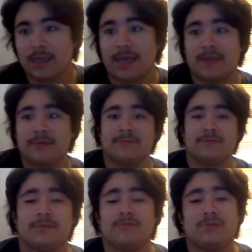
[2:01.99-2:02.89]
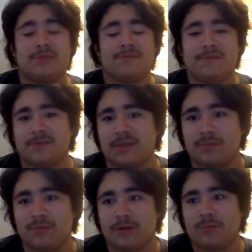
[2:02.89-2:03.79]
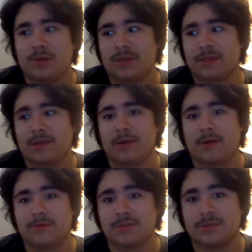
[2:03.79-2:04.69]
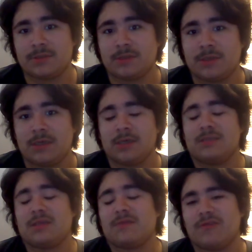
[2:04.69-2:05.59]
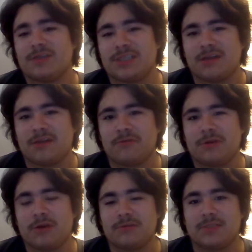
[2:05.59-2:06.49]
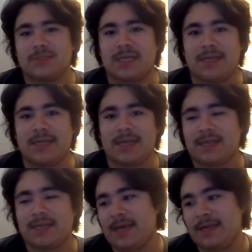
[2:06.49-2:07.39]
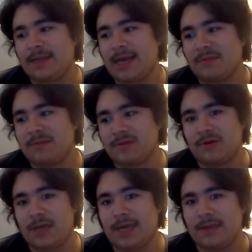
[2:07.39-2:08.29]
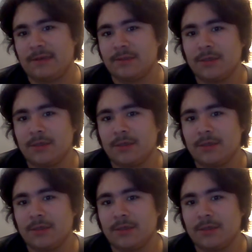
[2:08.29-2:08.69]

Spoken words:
and was filled to the brim with ghosts, some of which include ghosts that he had captured and,